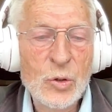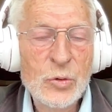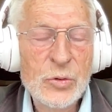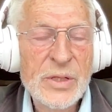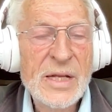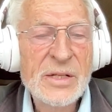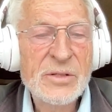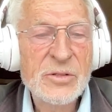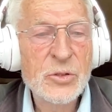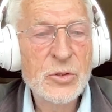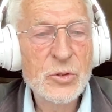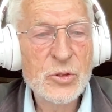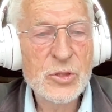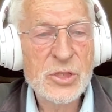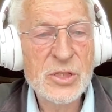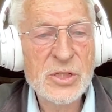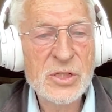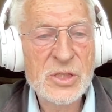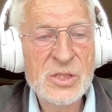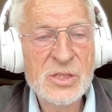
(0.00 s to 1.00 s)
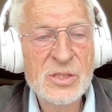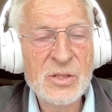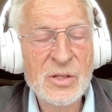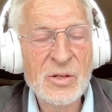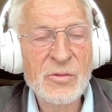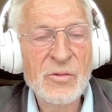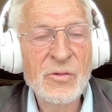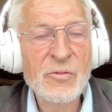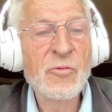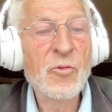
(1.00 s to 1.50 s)
Newton
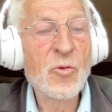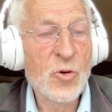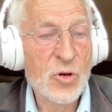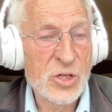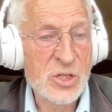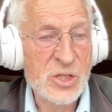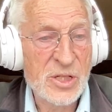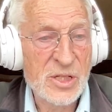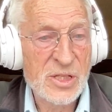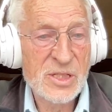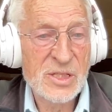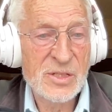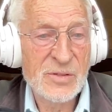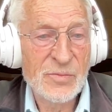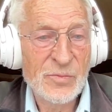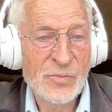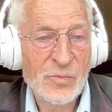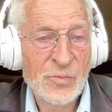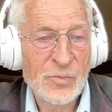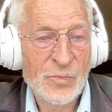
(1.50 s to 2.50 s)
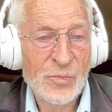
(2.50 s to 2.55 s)
introduces forces,